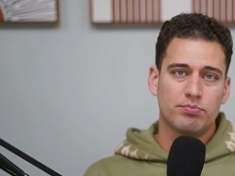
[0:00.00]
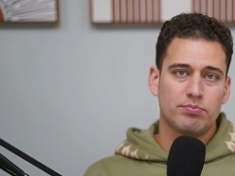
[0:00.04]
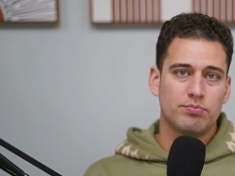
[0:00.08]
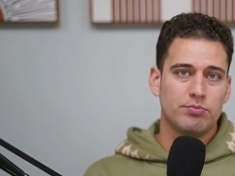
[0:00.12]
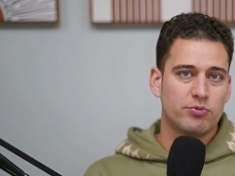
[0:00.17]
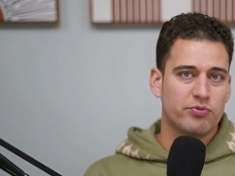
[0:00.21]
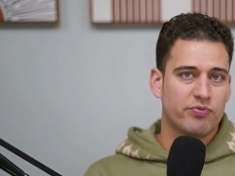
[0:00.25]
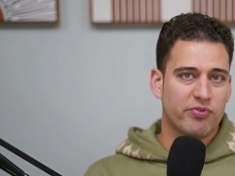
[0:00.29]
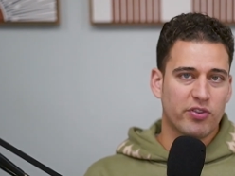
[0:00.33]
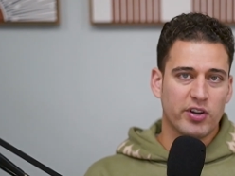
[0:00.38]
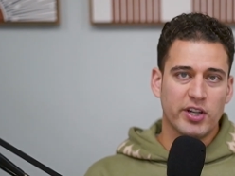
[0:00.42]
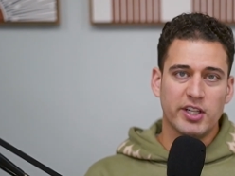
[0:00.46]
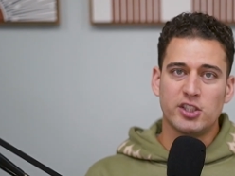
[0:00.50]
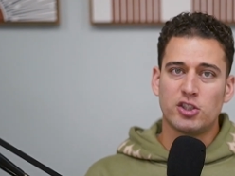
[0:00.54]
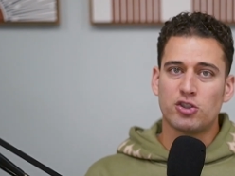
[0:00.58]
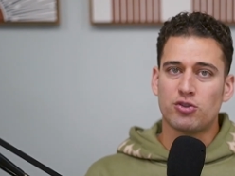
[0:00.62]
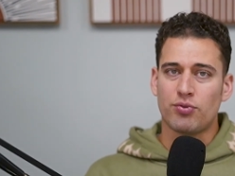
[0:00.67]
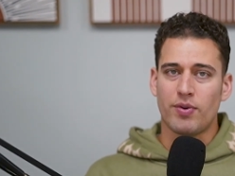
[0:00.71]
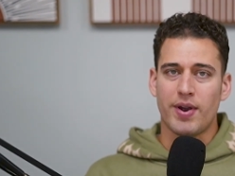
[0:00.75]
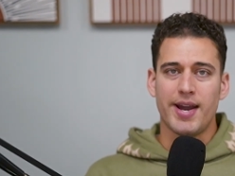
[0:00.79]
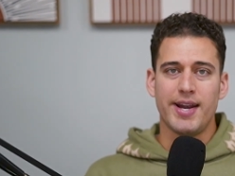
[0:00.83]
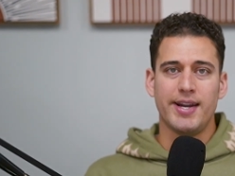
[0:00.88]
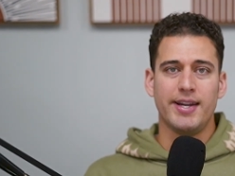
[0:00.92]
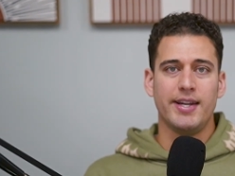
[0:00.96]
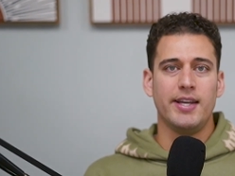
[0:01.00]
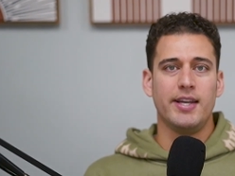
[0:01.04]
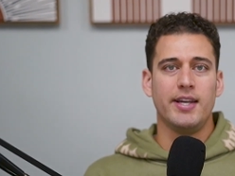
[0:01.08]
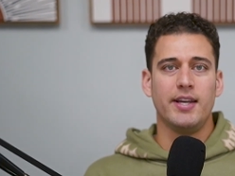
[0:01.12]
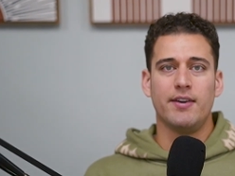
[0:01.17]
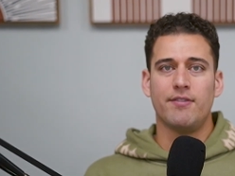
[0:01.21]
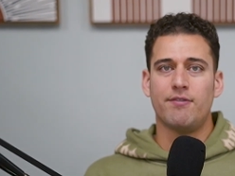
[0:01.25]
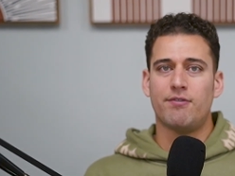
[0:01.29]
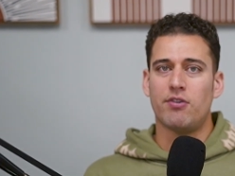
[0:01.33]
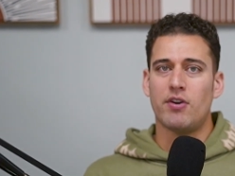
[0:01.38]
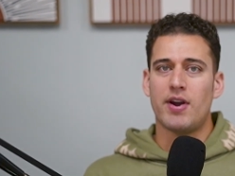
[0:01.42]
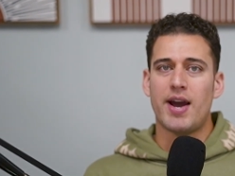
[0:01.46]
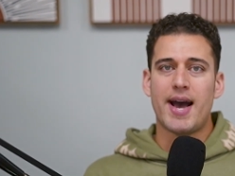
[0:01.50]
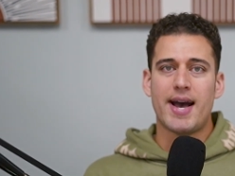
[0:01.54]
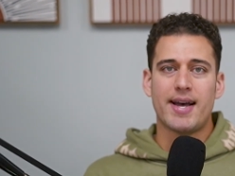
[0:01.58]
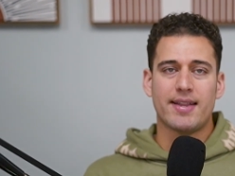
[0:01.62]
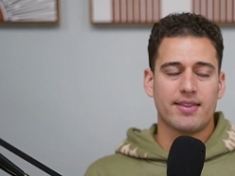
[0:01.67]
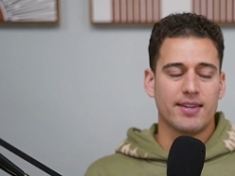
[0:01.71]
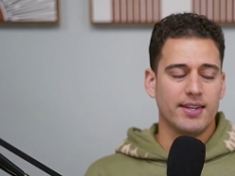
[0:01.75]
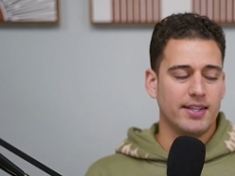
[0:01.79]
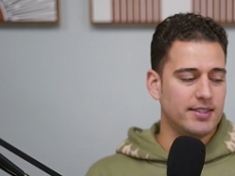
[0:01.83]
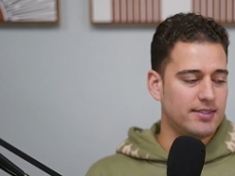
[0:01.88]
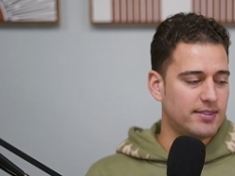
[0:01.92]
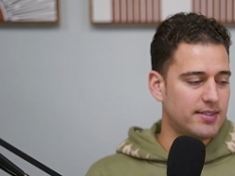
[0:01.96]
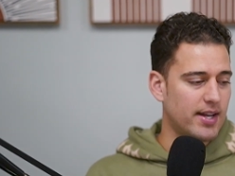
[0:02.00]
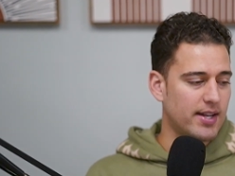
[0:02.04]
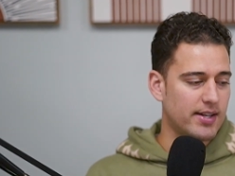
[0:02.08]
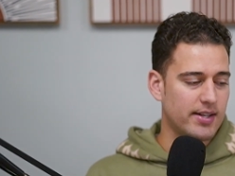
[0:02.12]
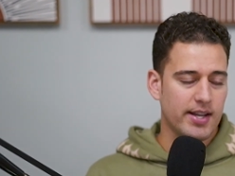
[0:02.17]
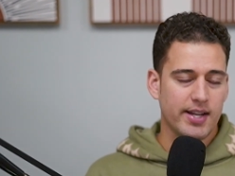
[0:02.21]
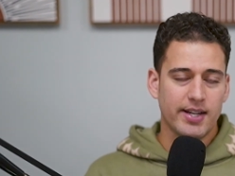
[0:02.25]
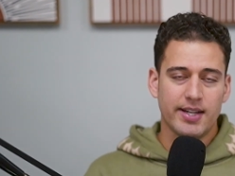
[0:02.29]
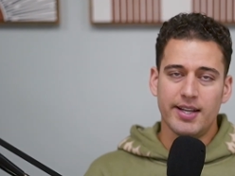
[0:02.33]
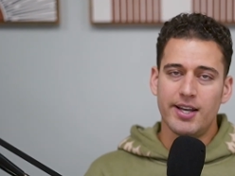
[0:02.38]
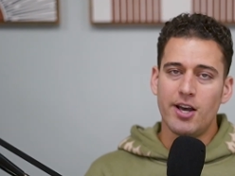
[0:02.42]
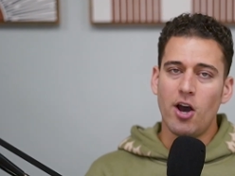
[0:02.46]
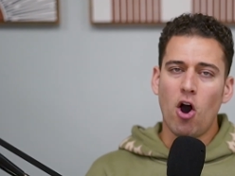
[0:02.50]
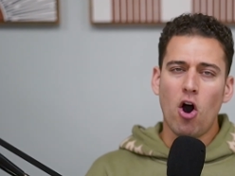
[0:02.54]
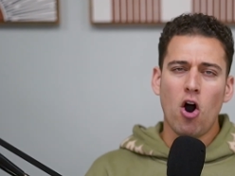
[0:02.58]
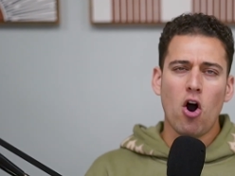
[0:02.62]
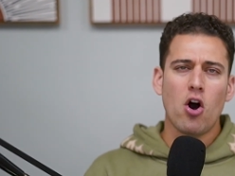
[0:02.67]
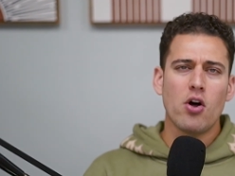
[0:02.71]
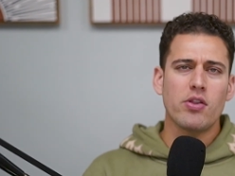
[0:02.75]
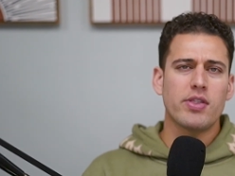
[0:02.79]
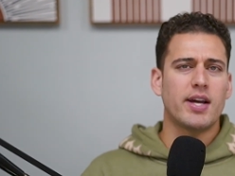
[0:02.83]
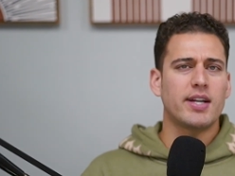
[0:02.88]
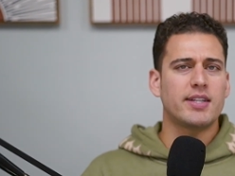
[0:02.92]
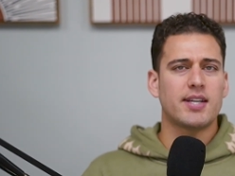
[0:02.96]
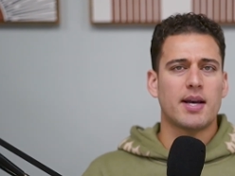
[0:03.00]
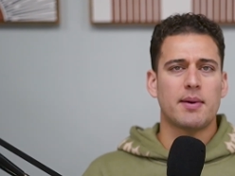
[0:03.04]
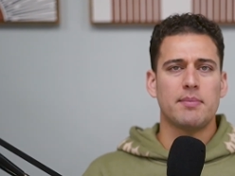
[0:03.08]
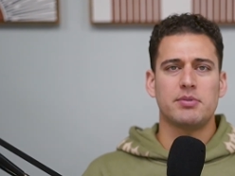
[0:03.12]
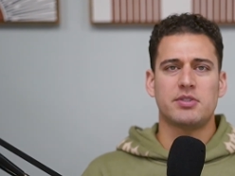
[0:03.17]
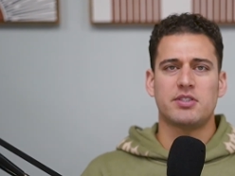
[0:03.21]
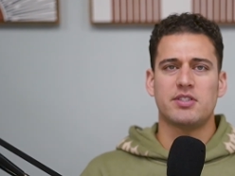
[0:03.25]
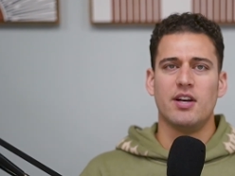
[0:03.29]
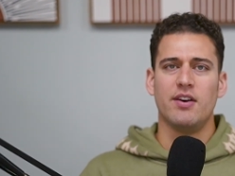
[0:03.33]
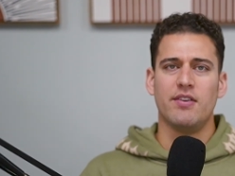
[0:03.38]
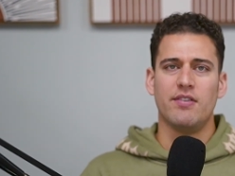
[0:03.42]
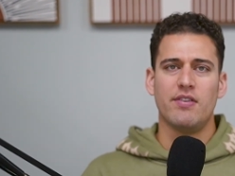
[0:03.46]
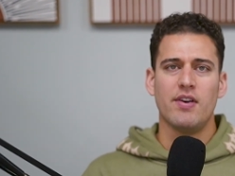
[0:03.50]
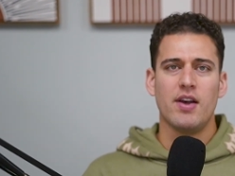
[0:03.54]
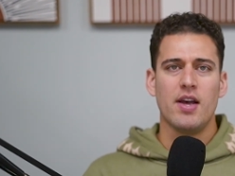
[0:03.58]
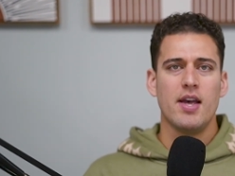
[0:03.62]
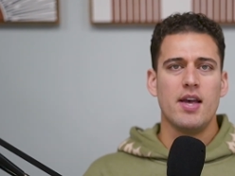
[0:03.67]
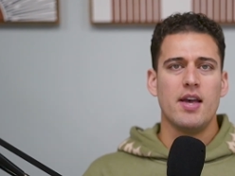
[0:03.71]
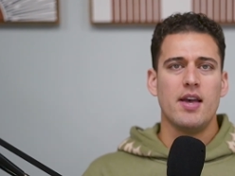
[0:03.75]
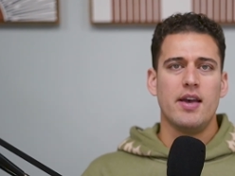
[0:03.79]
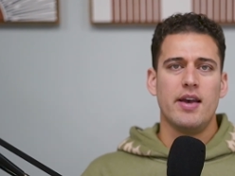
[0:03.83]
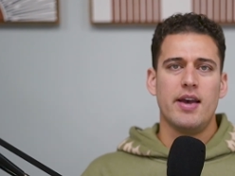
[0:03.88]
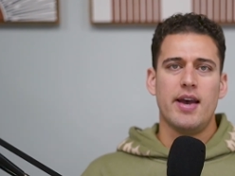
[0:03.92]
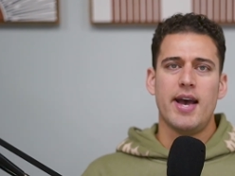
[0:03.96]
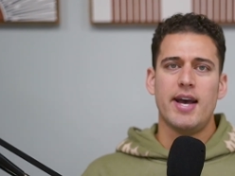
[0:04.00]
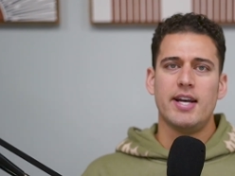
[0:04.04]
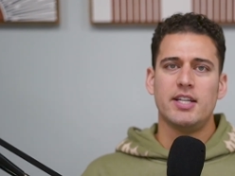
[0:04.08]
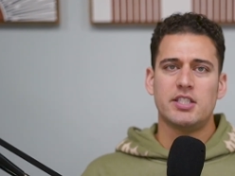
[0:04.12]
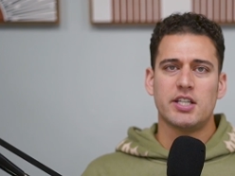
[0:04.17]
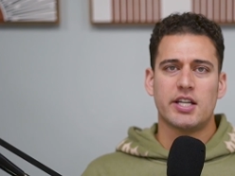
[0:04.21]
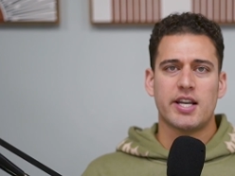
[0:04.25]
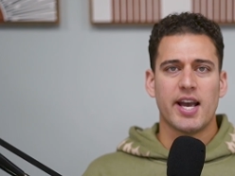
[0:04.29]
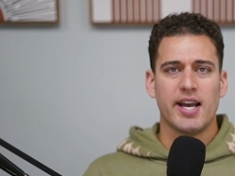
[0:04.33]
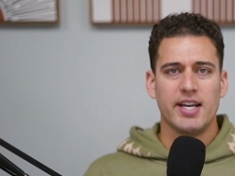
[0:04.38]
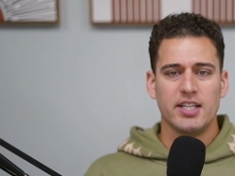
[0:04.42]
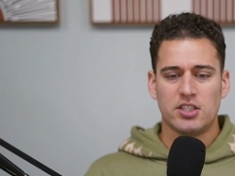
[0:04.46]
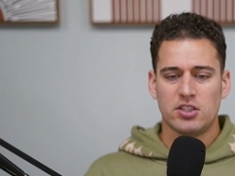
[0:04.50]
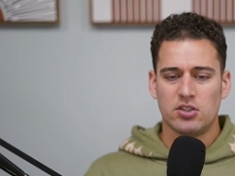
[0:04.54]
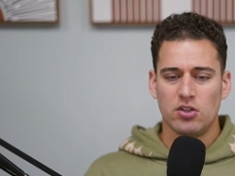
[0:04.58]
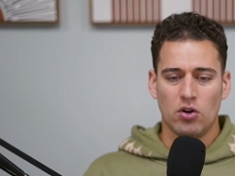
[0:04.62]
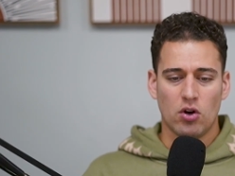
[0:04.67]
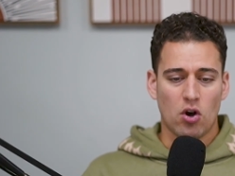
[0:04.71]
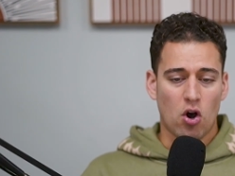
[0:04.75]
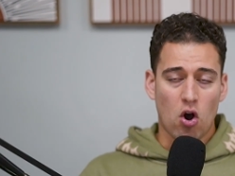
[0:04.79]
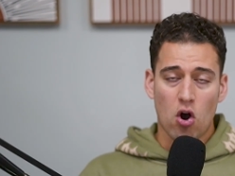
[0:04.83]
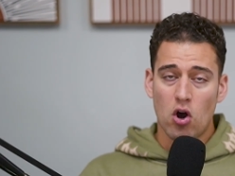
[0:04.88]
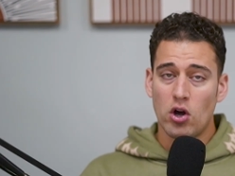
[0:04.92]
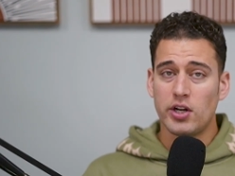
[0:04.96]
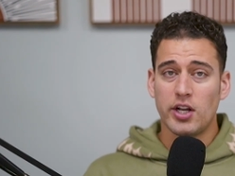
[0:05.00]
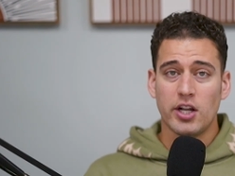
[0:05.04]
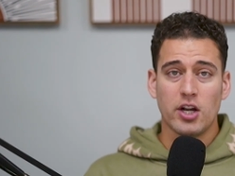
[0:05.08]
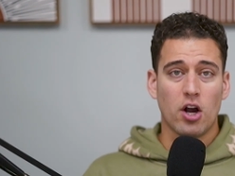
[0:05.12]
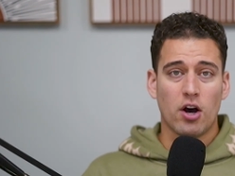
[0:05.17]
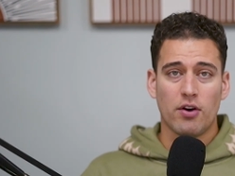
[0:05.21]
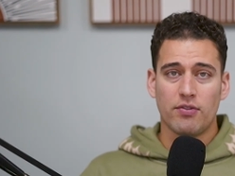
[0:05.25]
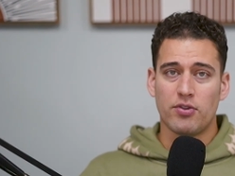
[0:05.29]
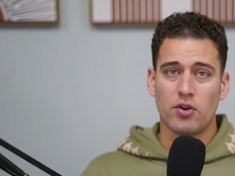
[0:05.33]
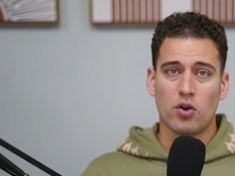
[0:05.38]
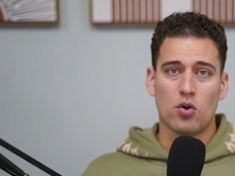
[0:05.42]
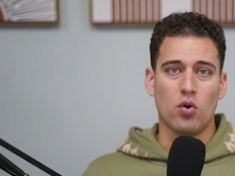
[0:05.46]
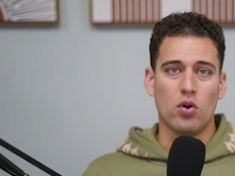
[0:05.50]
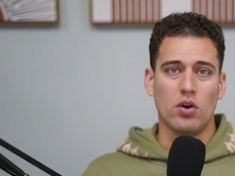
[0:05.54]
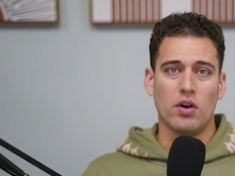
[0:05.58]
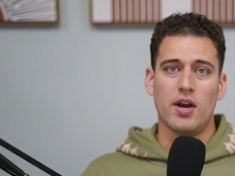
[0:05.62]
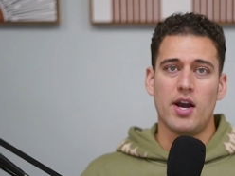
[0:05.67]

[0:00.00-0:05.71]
free training for athletes that need it, all that type of stuff, educational on and off the court.